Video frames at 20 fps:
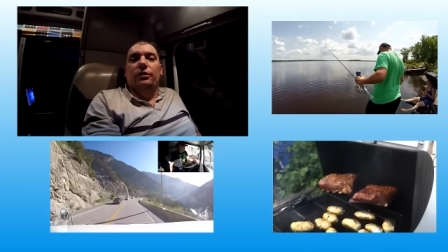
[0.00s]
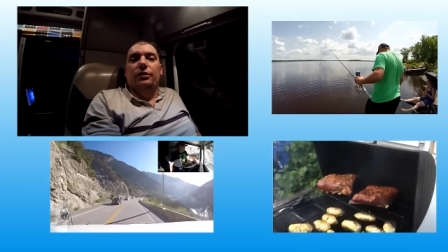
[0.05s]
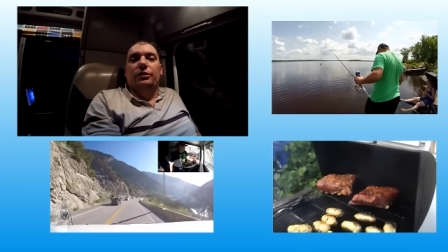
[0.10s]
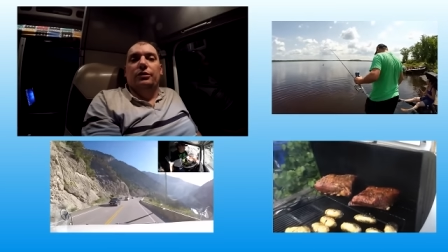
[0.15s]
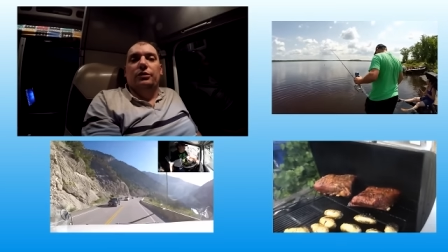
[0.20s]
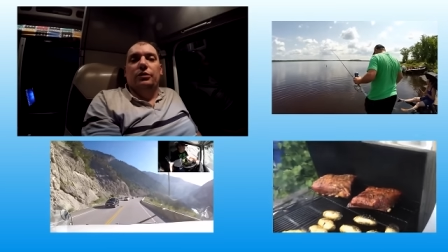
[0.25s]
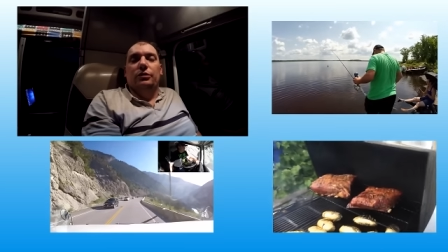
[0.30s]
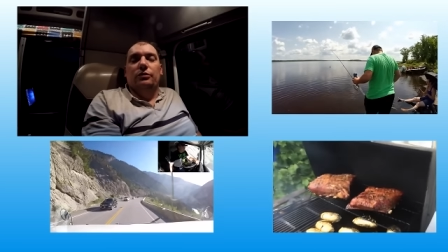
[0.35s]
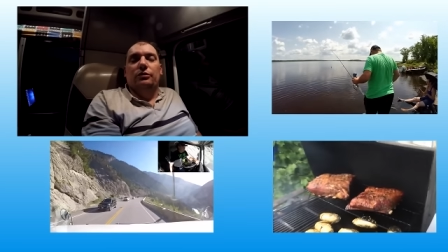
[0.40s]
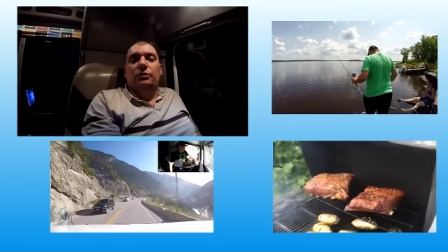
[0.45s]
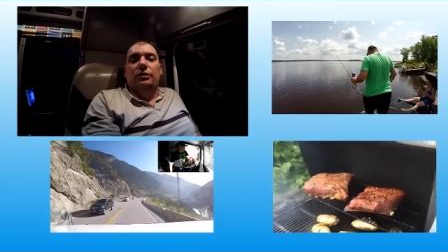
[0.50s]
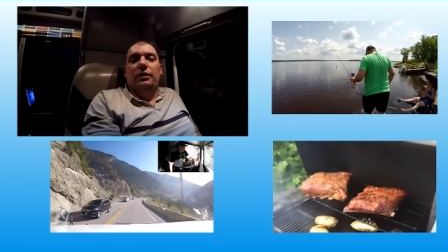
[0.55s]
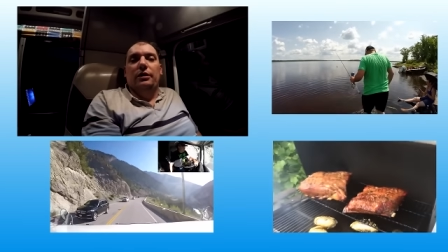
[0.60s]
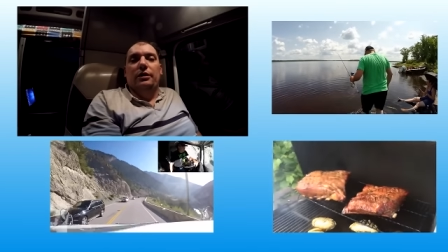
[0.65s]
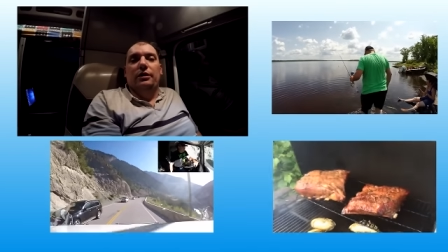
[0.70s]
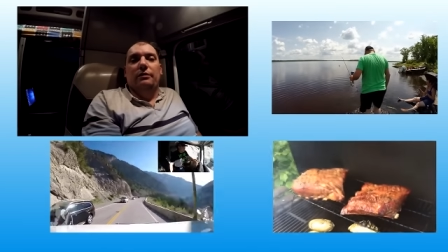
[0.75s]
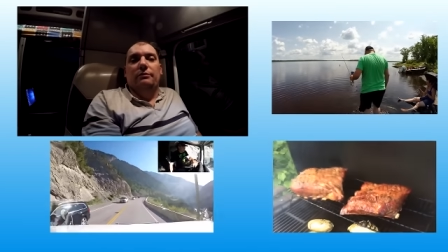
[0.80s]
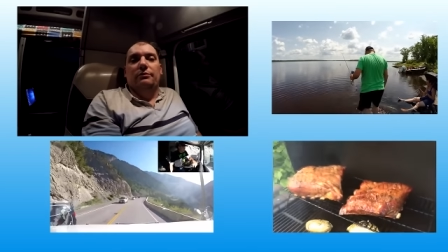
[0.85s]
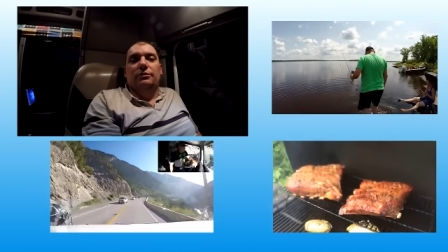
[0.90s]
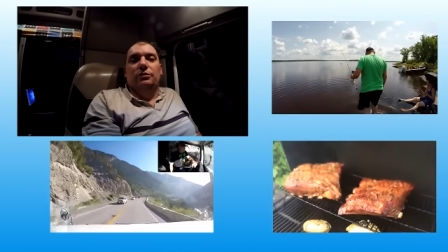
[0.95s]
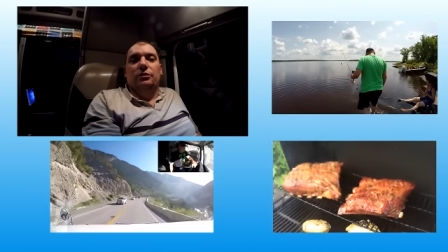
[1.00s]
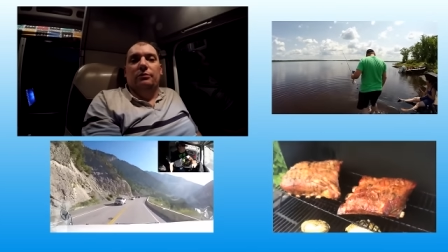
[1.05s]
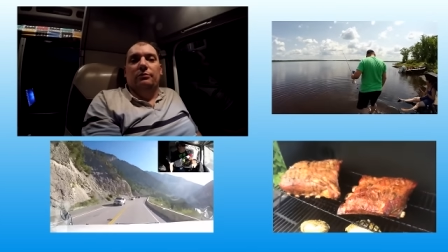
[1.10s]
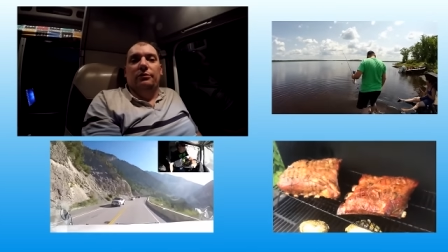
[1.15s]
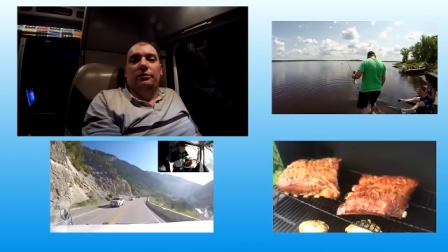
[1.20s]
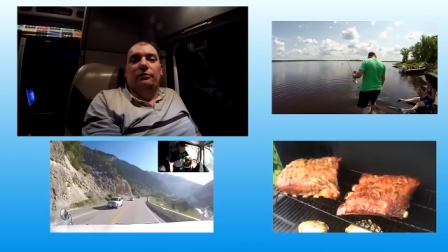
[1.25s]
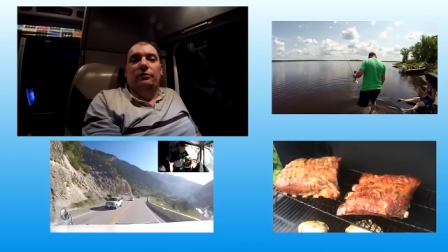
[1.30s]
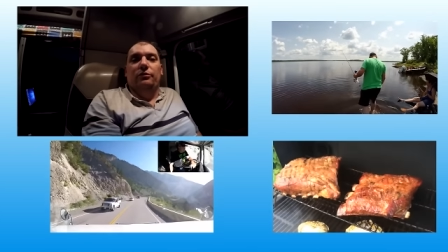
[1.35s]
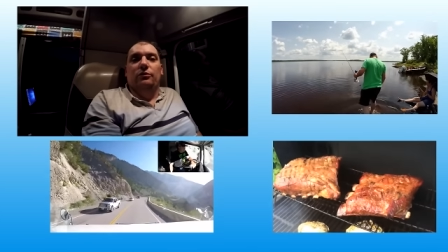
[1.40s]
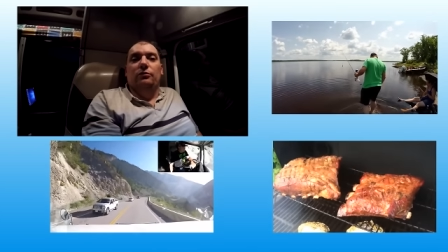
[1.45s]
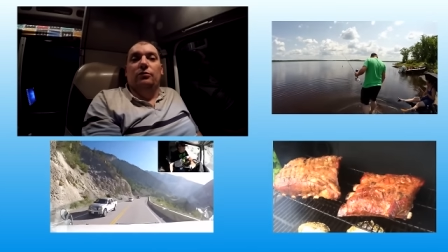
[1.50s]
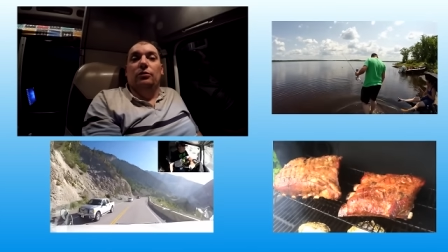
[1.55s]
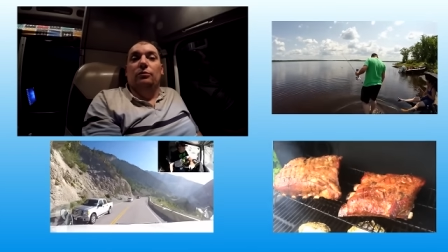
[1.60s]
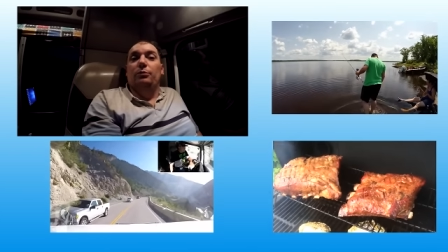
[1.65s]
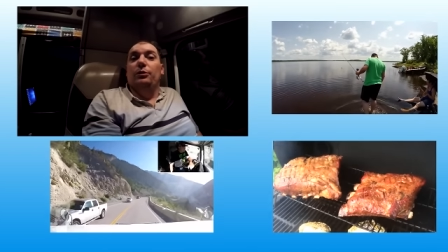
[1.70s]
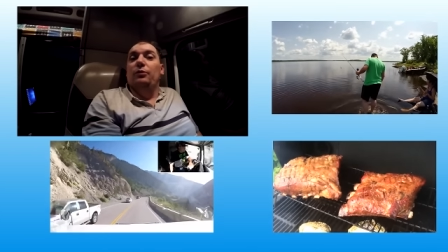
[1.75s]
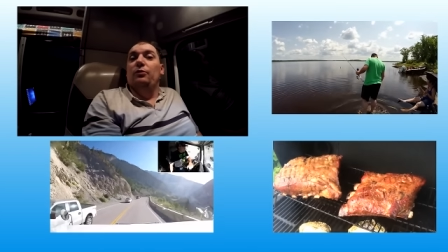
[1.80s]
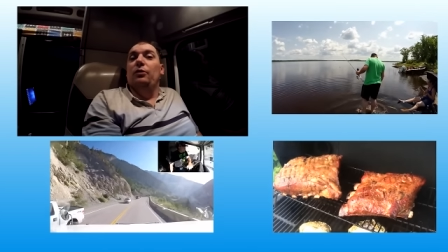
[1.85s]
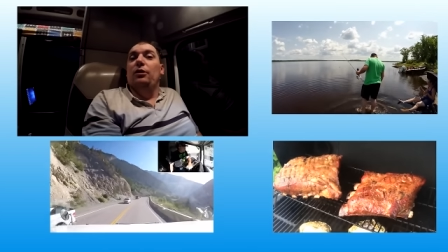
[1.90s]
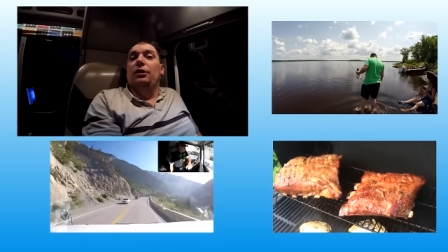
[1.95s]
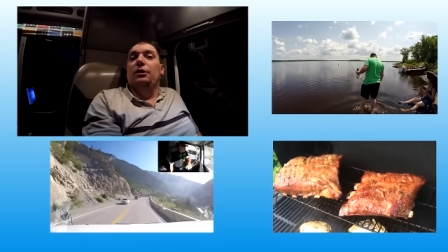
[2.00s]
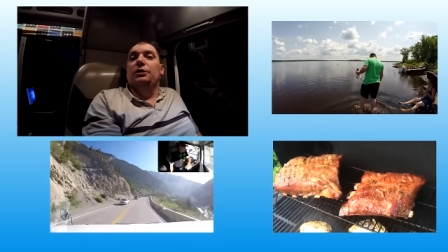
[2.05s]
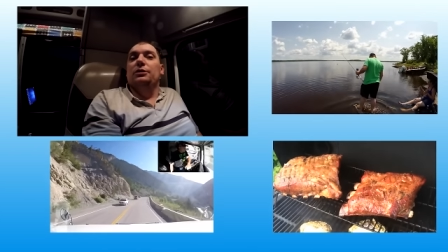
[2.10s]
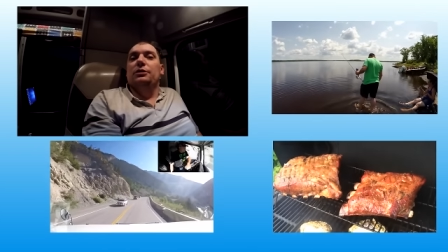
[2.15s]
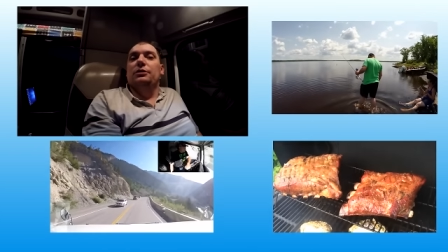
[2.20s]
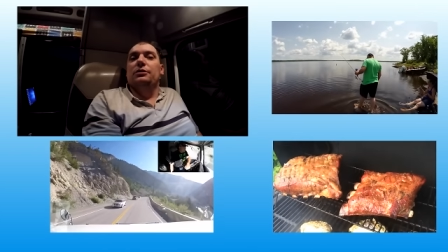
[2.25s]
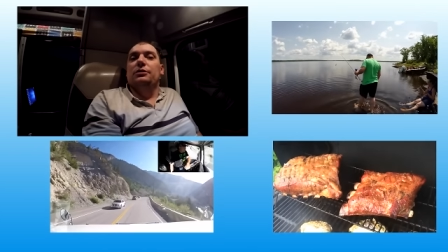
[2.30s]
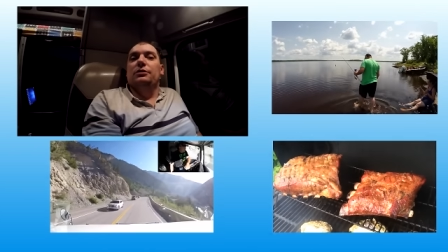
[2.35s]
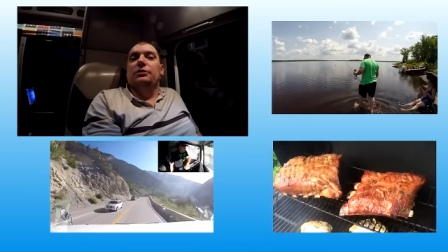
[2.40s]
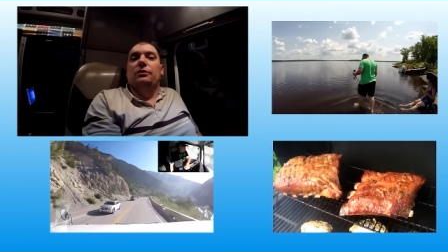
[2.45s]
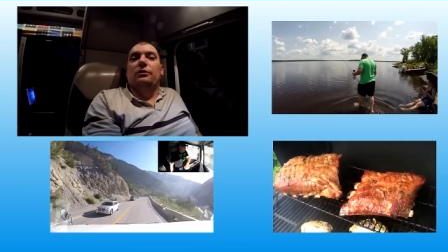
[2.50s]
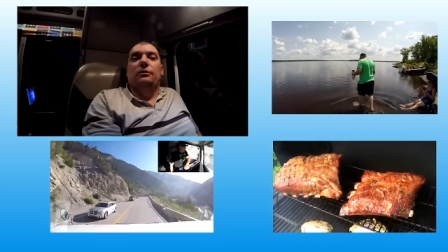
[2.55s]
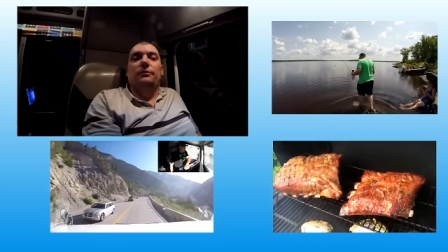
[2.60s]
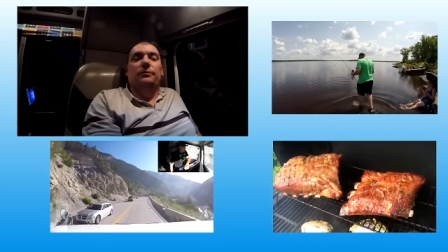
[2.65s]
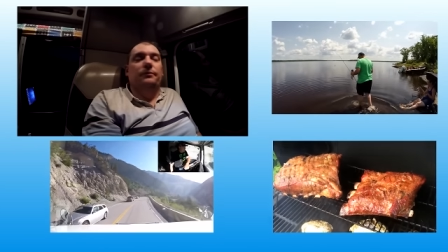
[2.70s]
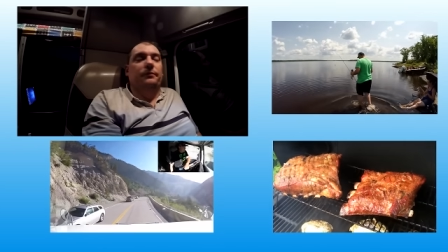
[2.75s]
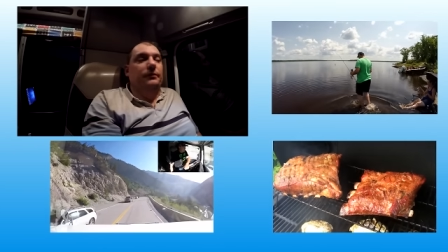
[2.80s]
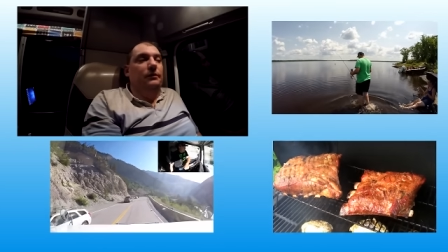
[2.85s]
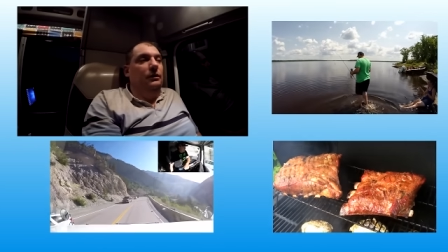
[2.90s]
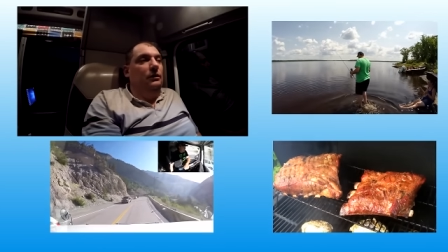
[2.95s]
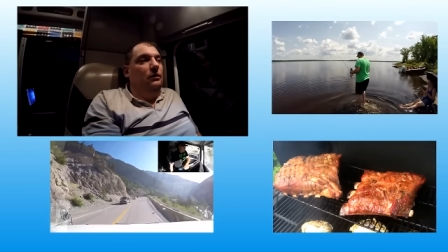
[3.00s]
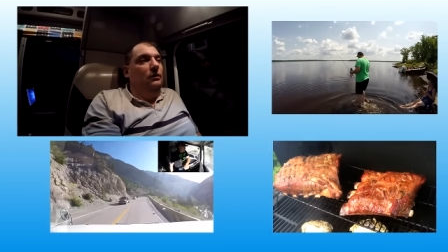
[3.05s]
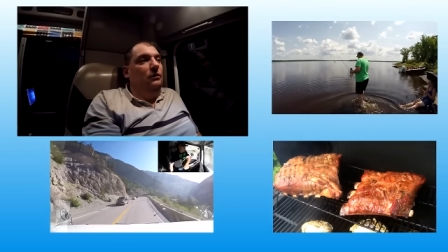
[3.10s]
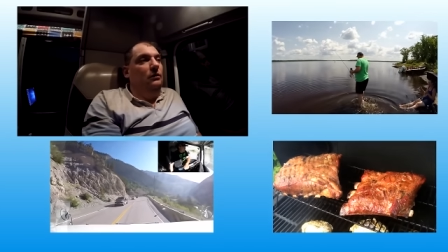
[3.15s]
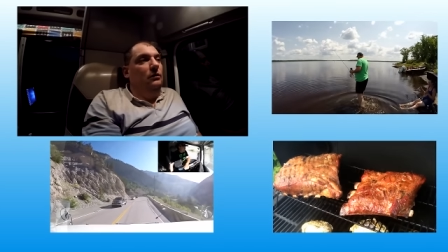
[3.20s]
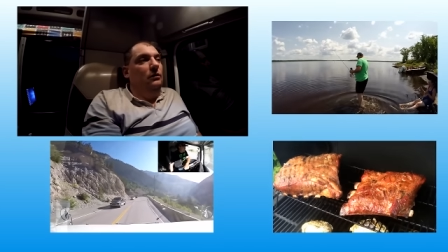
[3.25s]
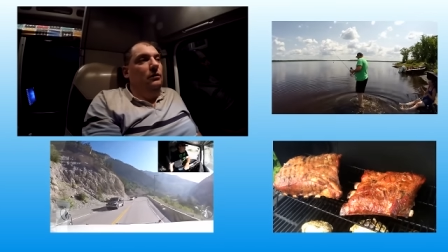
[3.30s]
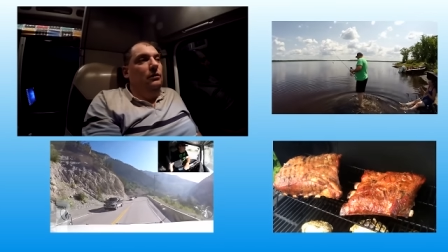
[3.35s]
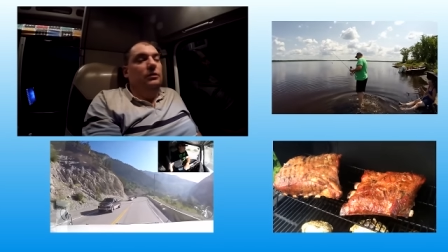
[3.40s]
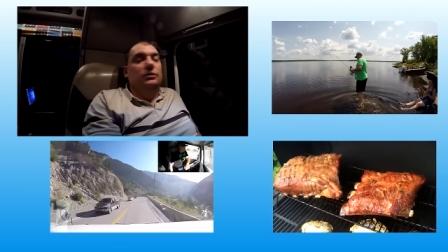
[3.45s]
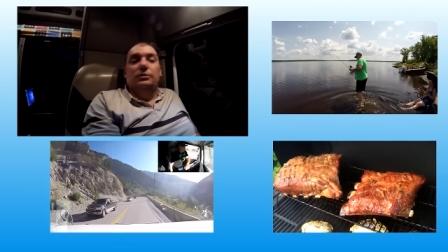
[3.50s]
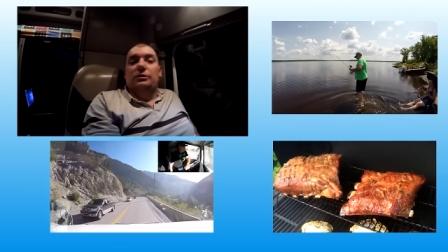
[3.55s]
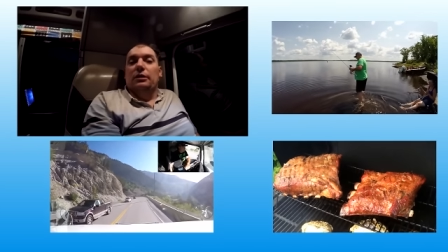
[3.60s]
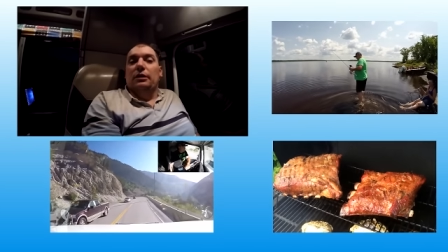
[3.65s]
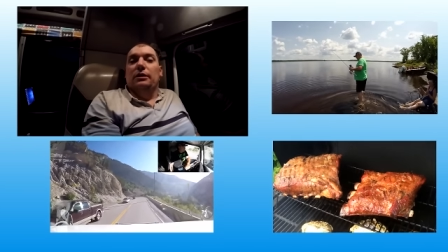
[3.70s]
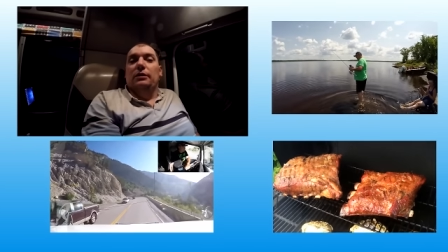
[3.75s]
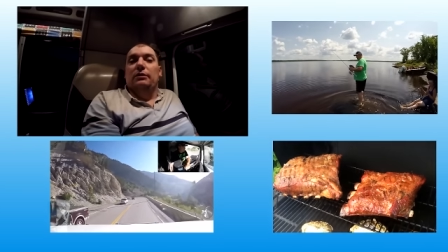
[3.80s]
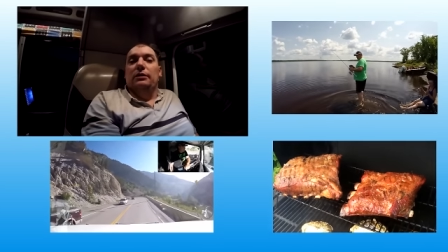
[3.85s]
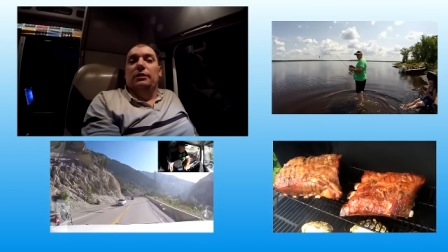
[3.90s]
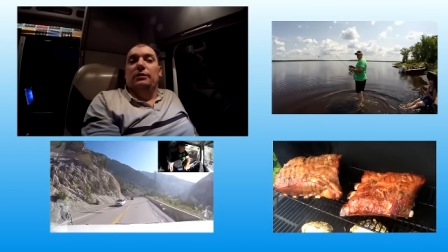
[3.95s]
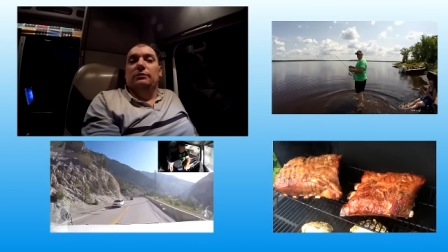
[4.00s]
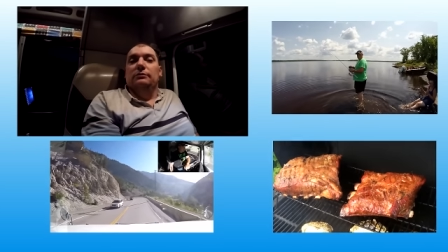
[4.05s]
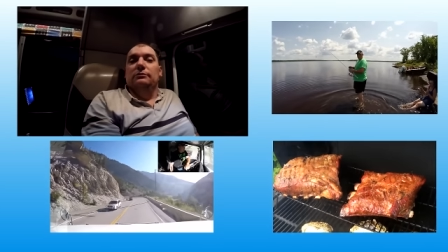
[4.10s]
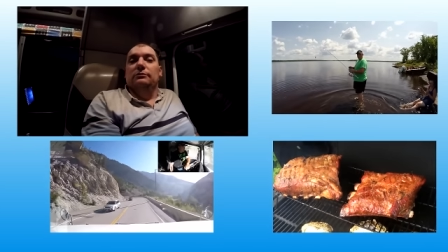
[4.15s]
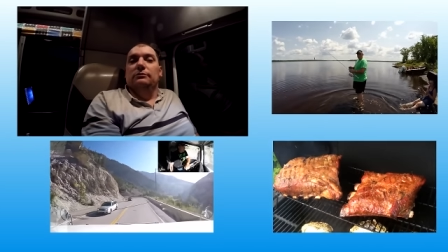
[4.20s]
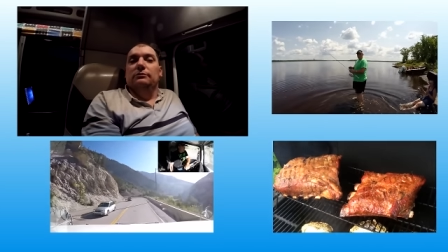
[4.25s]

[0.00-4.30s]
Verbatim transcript: at two A M Some of you will be watching, so stick around.